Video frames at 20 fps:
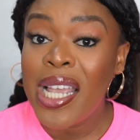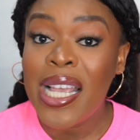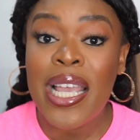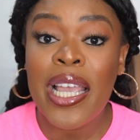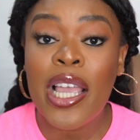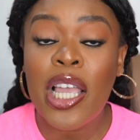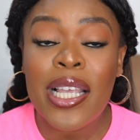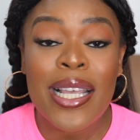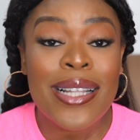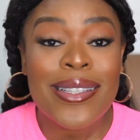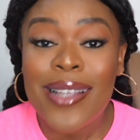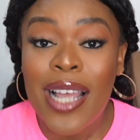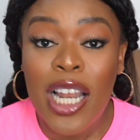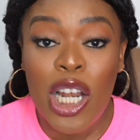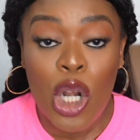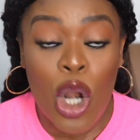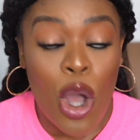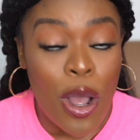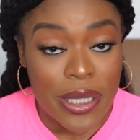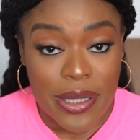It's a
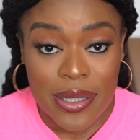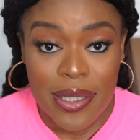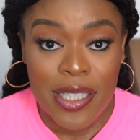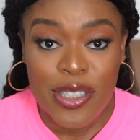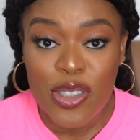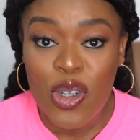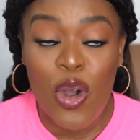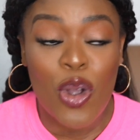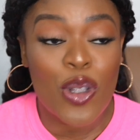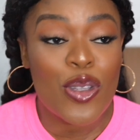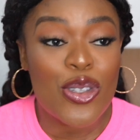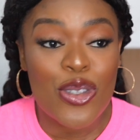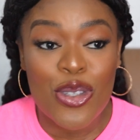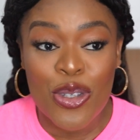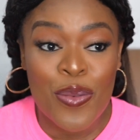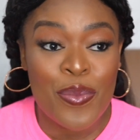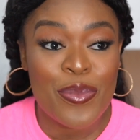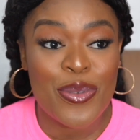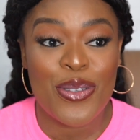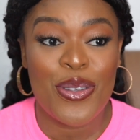lot. It
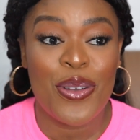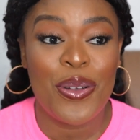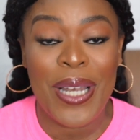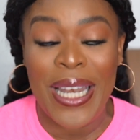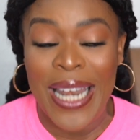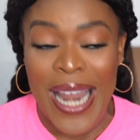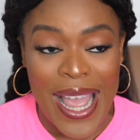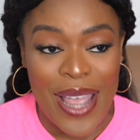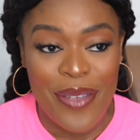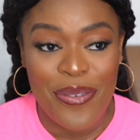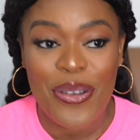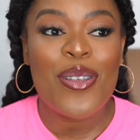consumes your life.